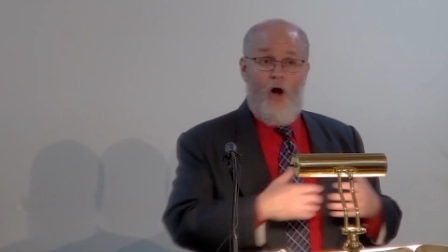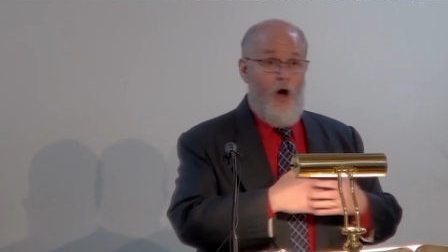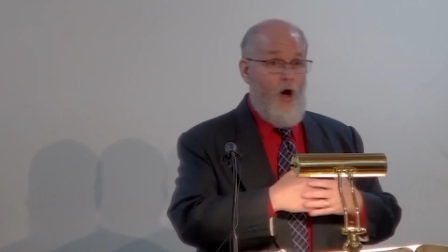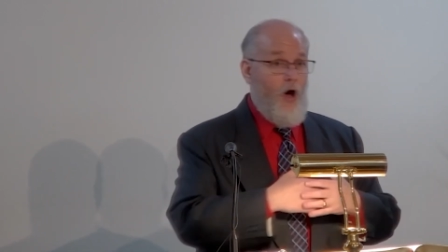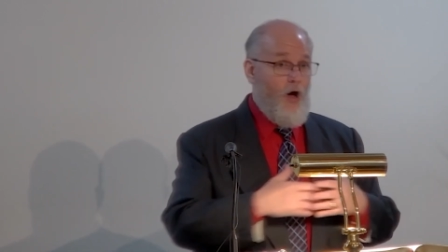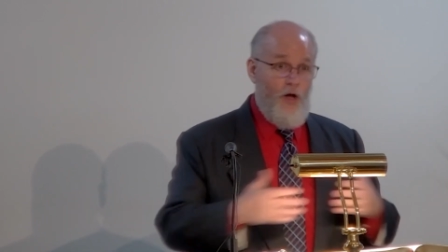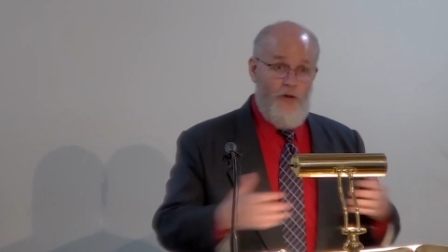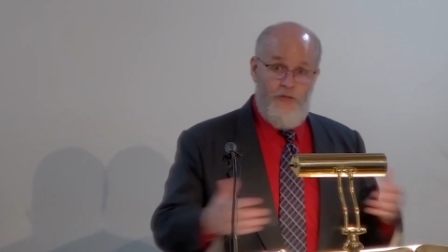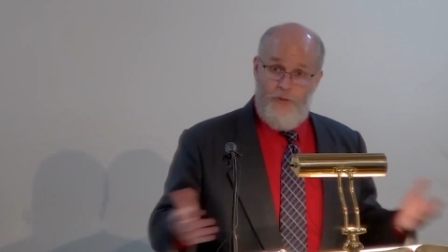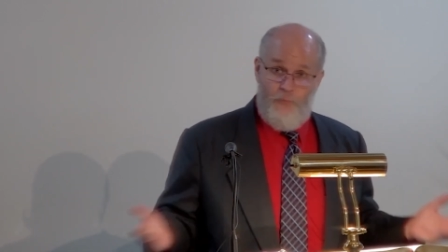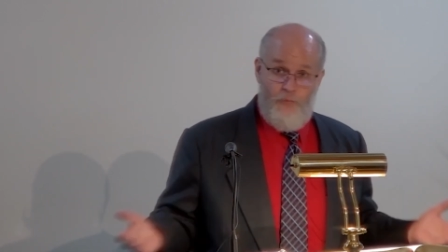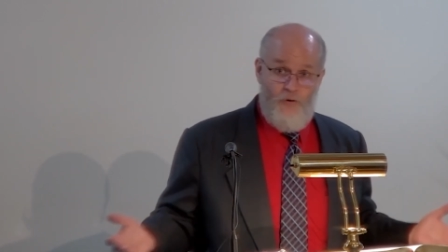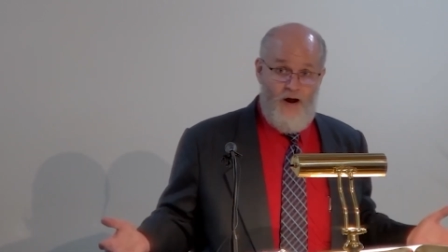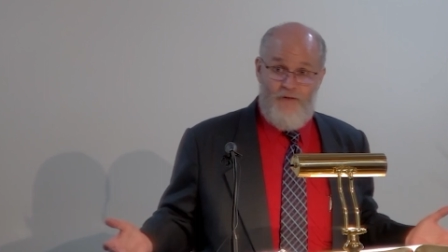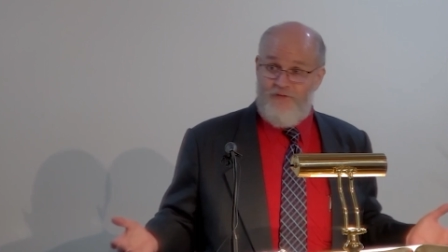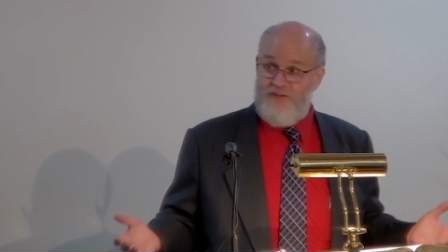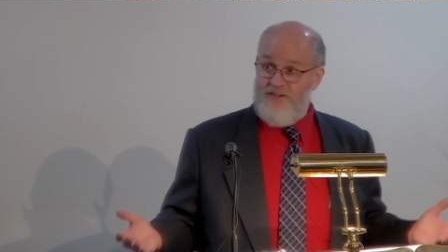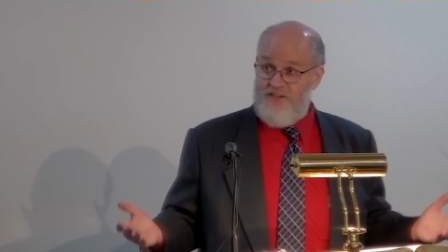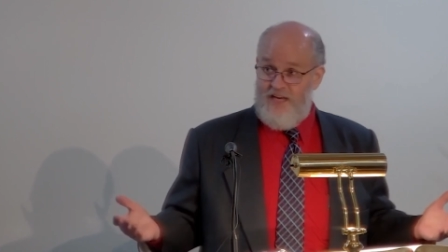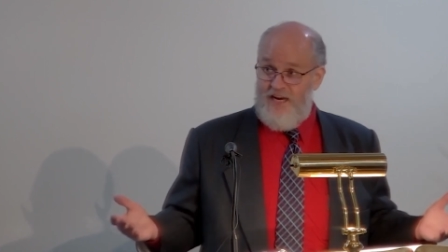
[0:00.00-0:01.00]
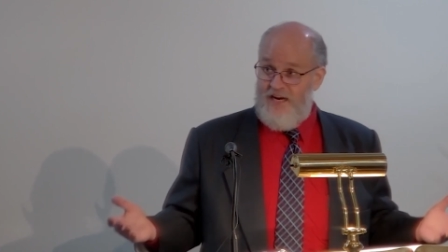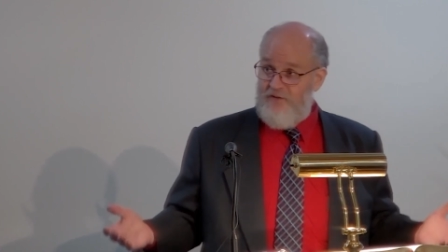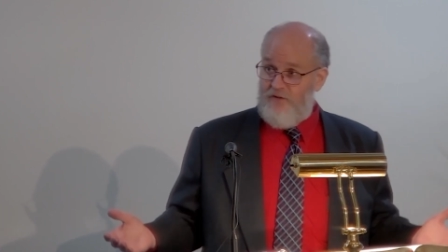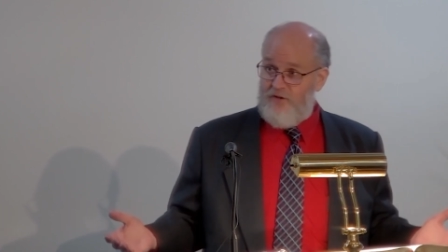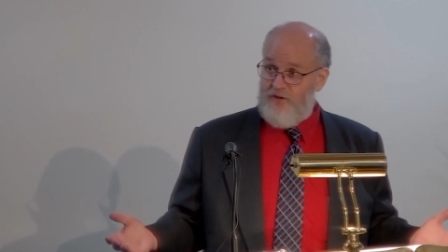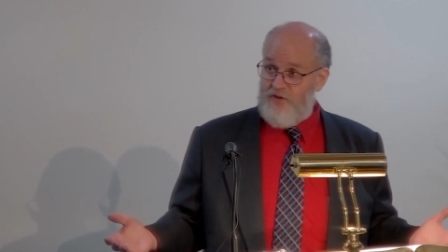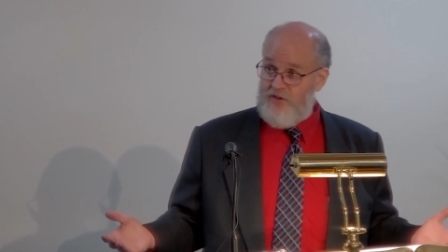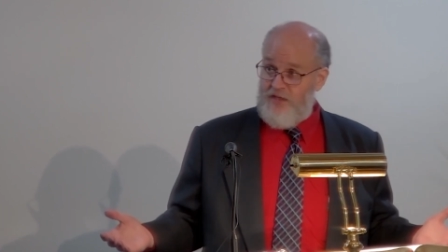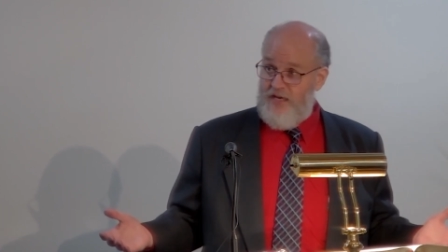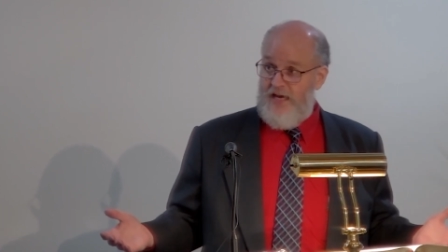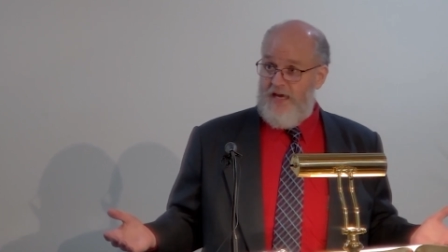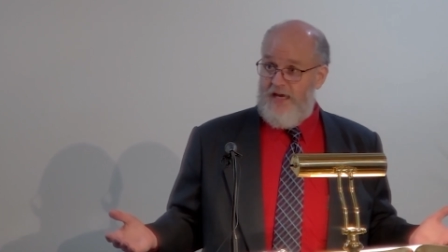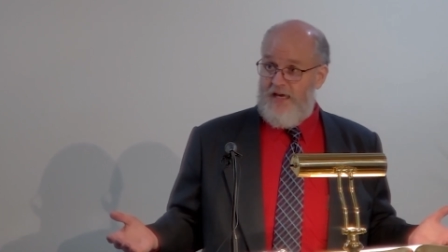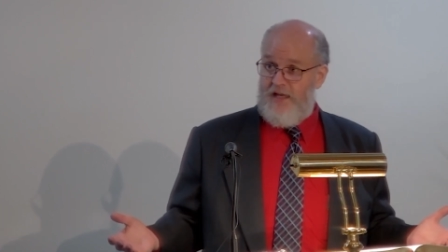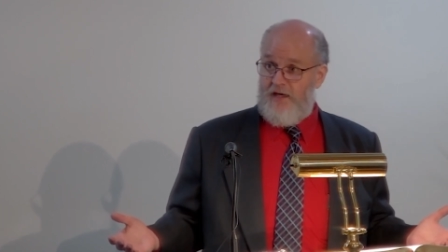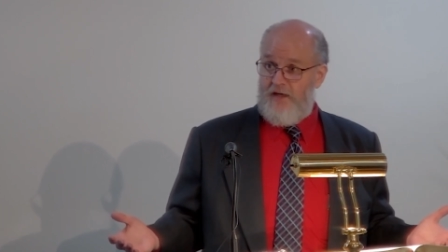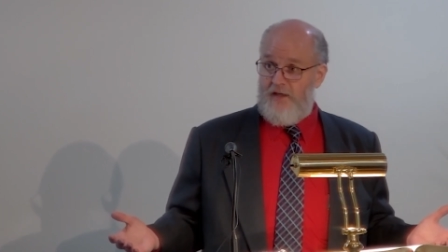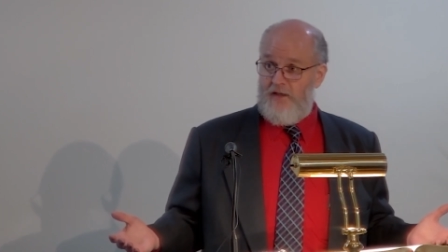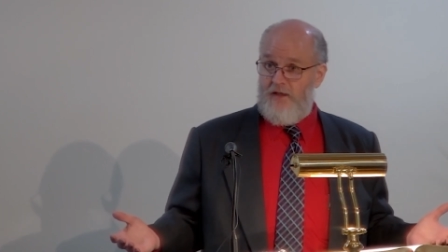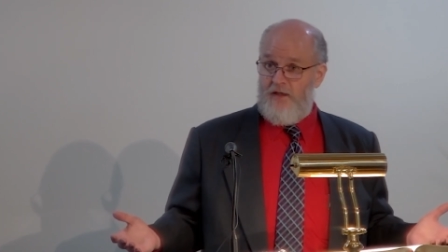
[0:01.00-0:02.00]
all the prophets ever said,
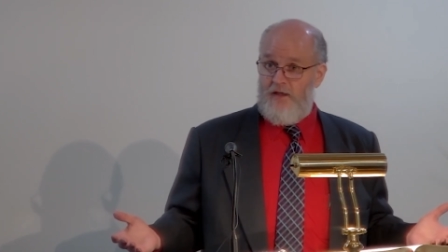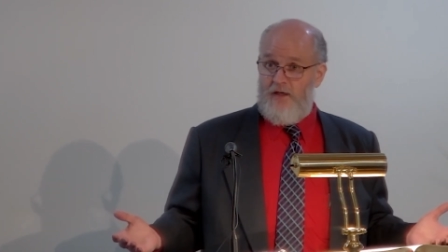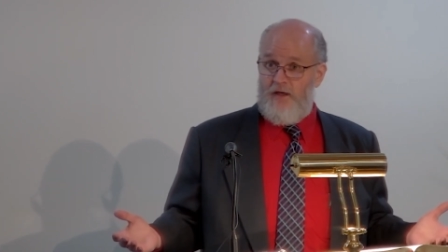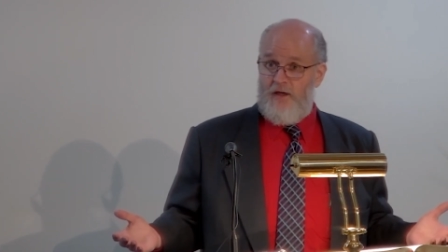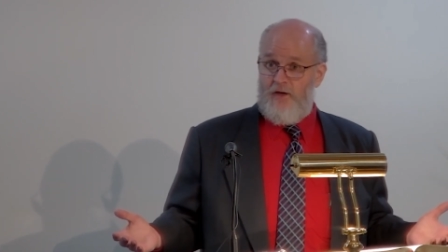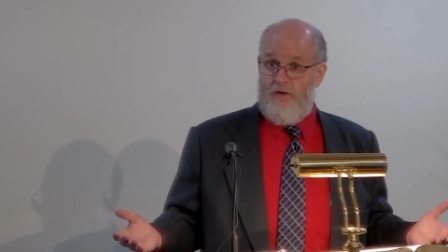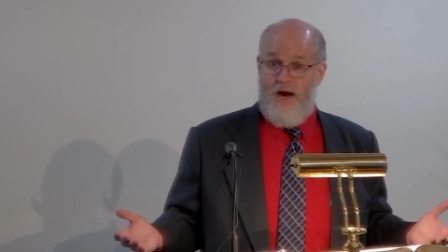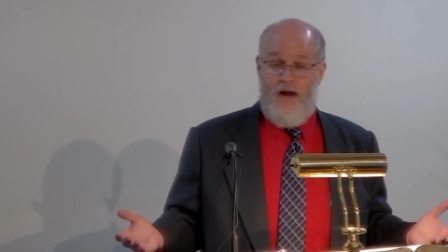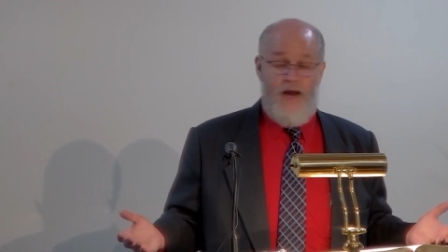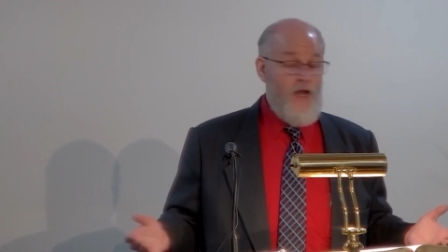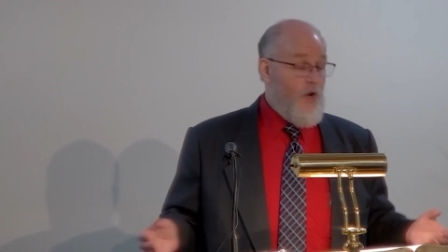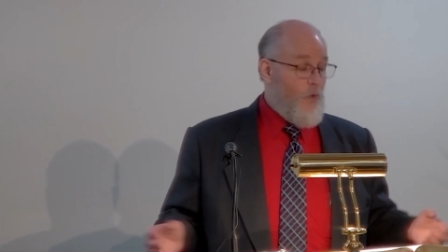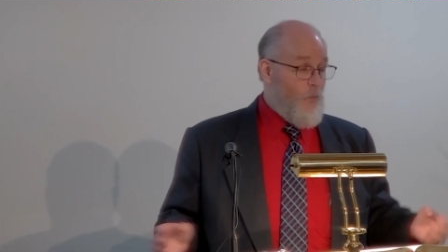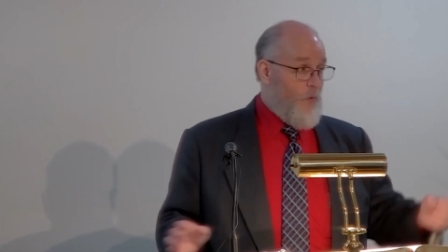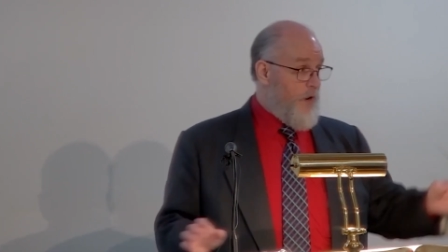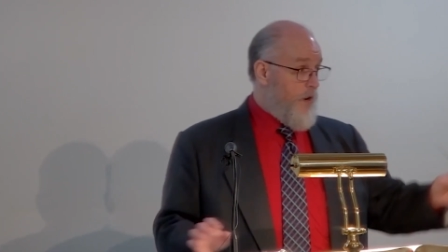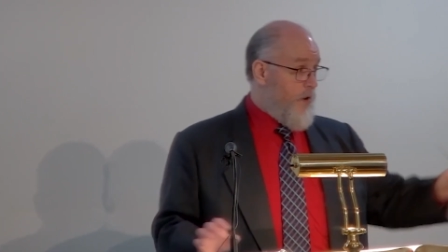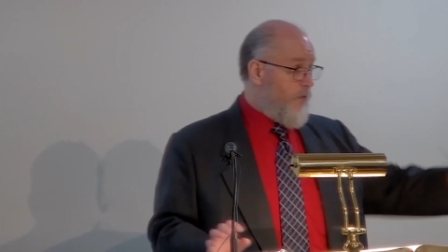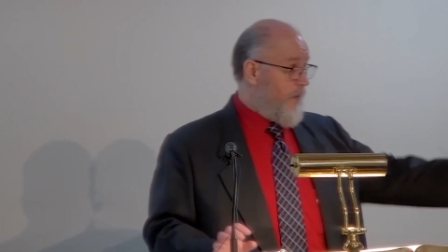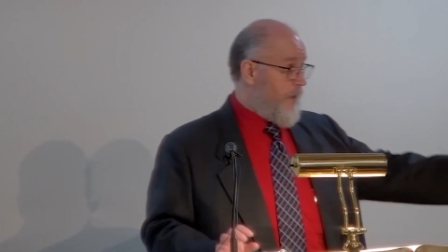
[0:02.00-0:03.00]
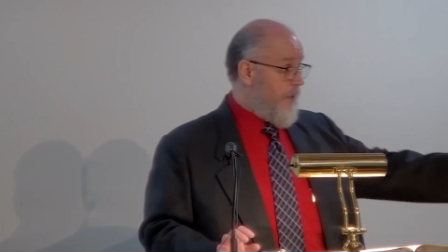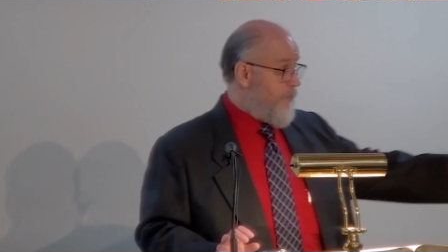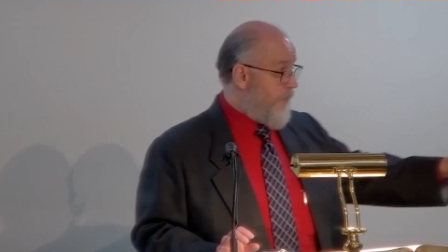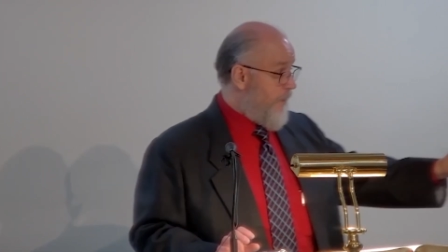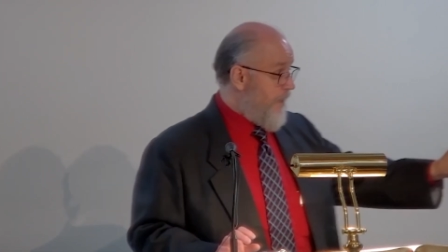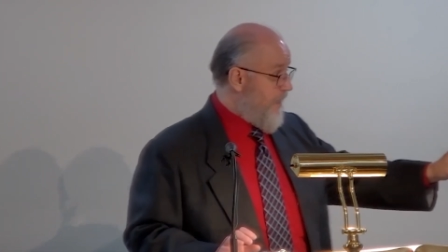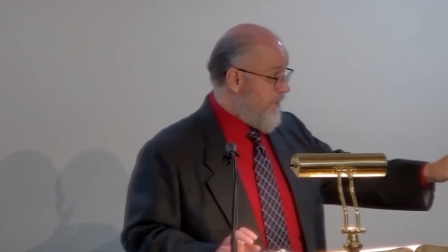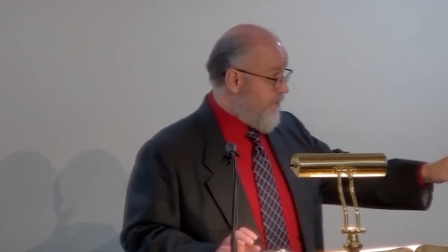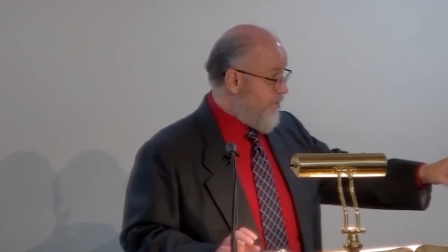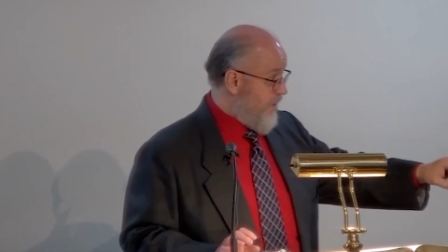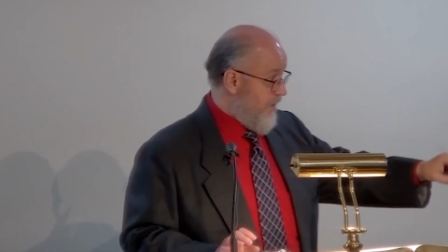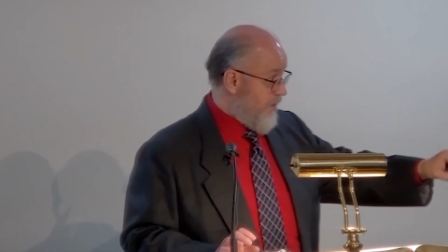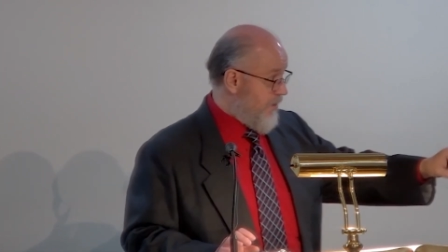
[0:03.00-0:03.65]
right? We only read